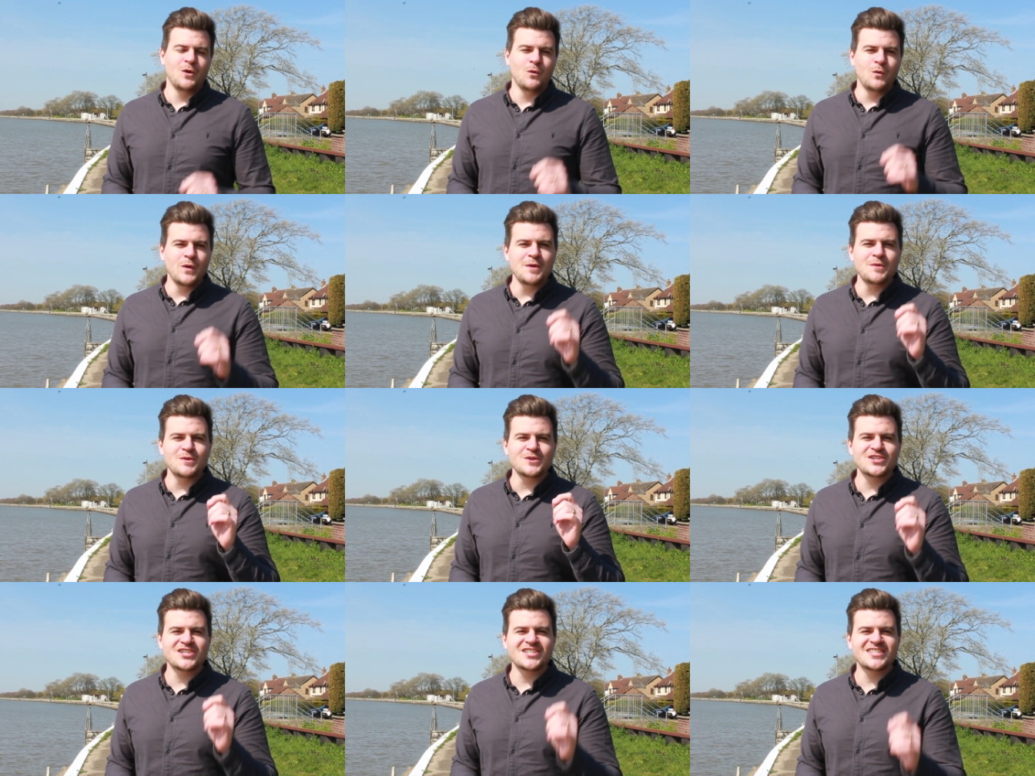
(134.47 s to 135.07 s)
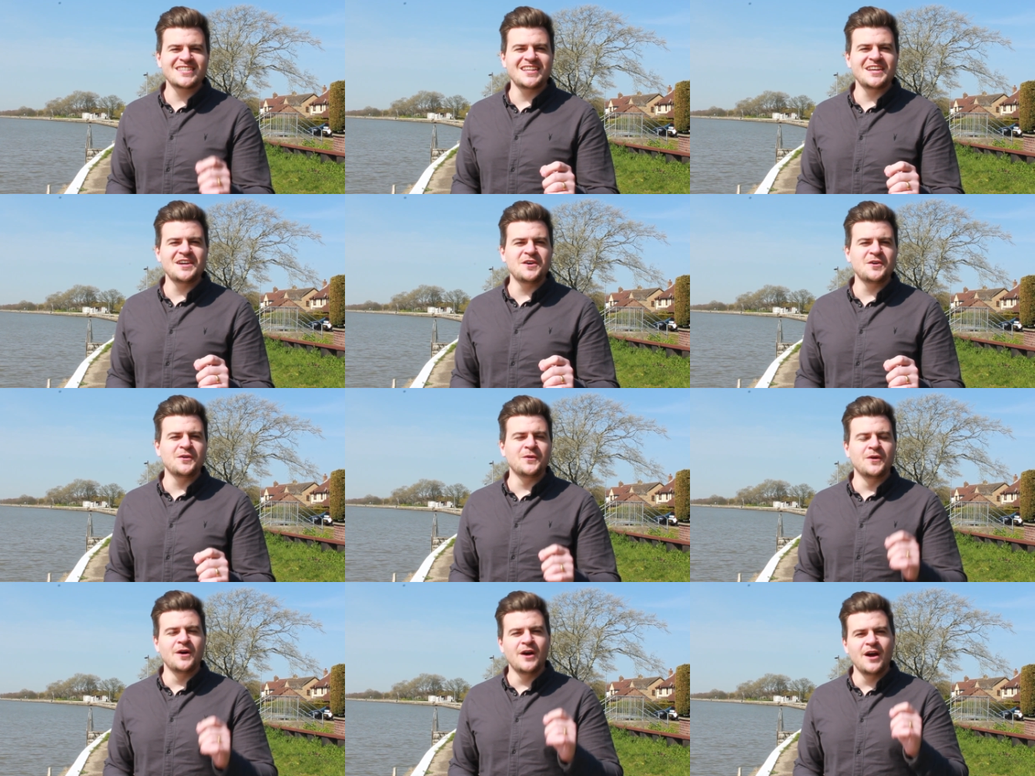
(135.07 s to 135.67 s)
We will
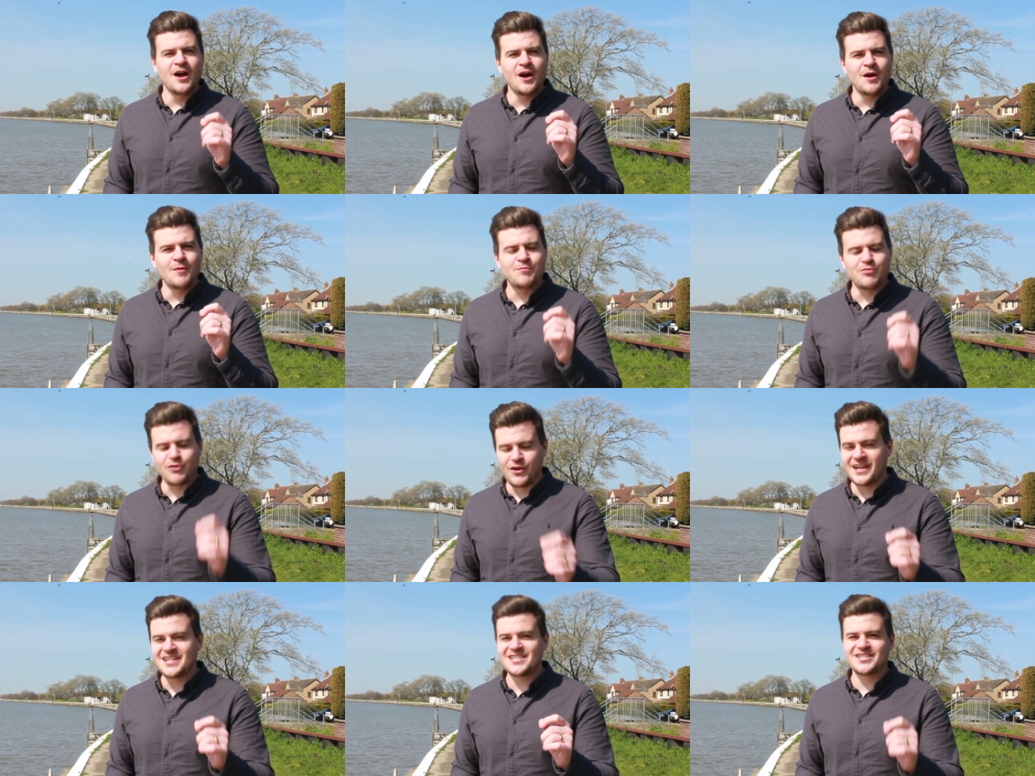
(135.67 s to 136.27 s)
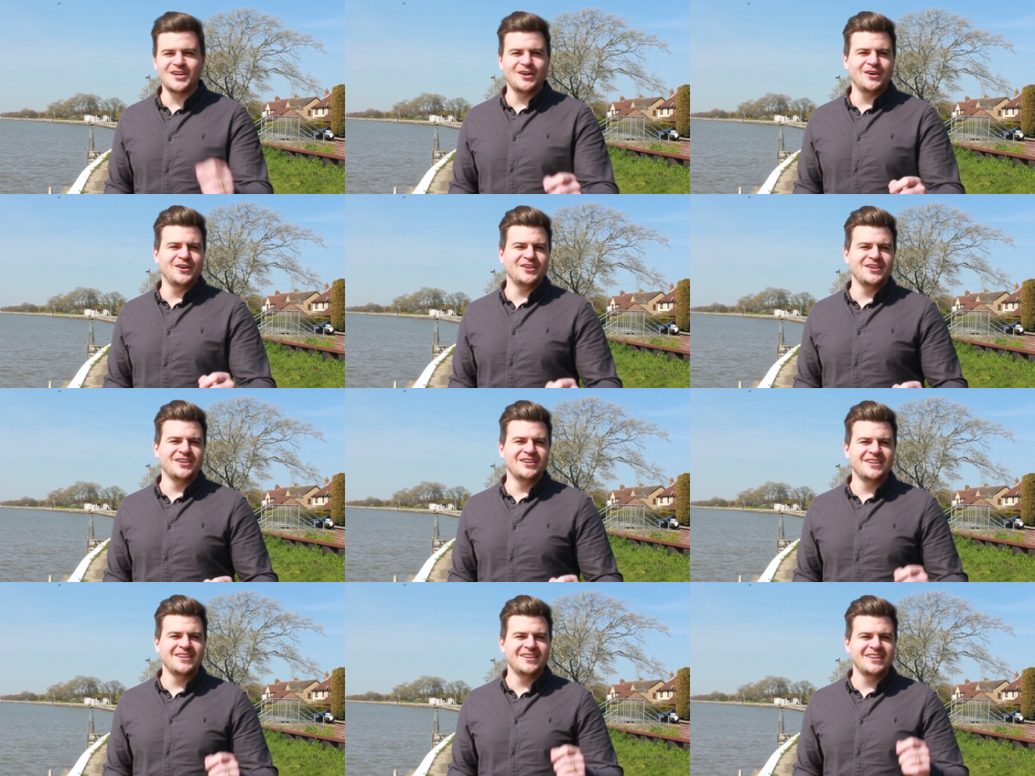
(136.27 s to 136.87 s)
still praise God
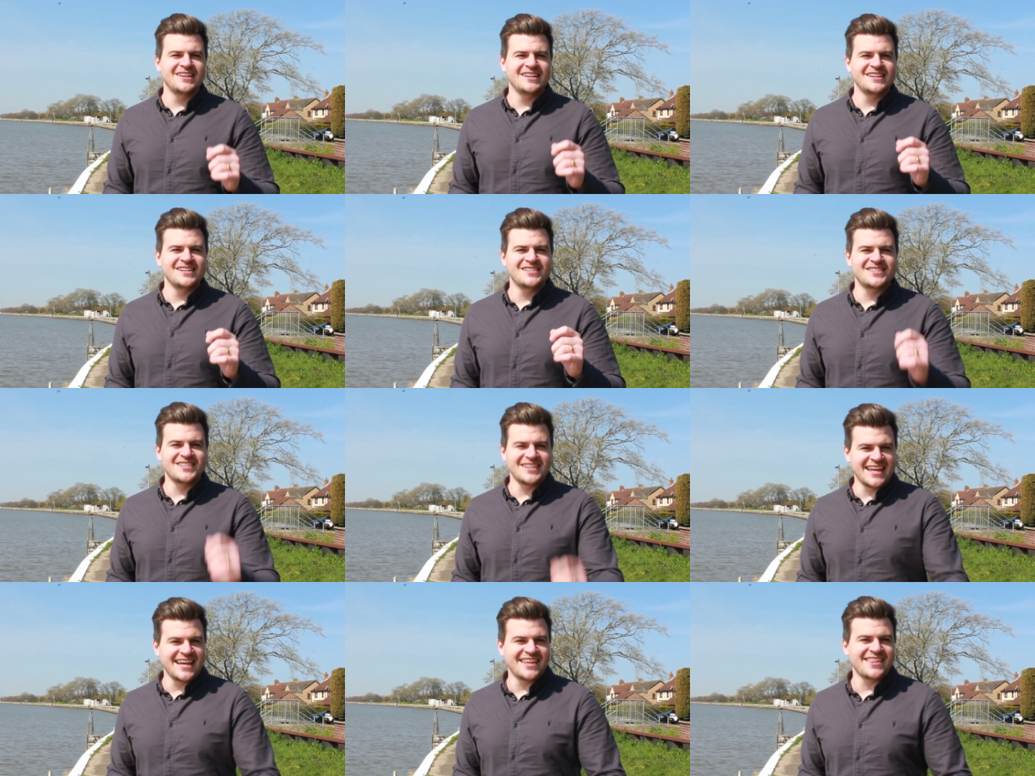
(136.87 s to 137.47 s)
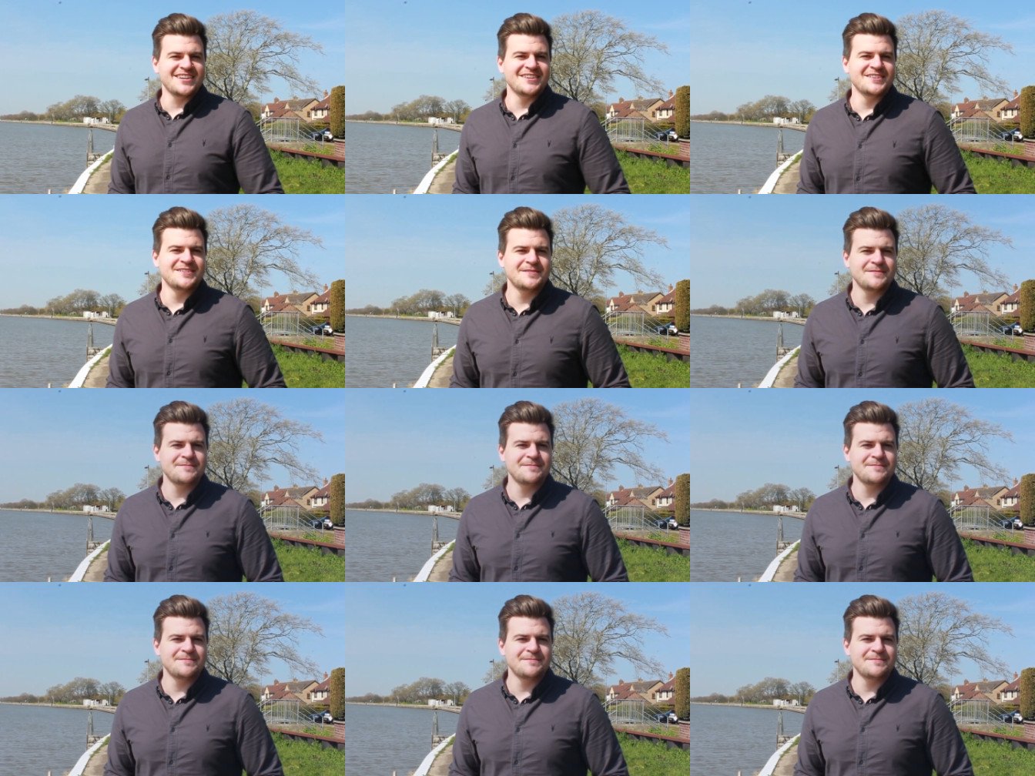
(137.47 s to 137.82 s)
together.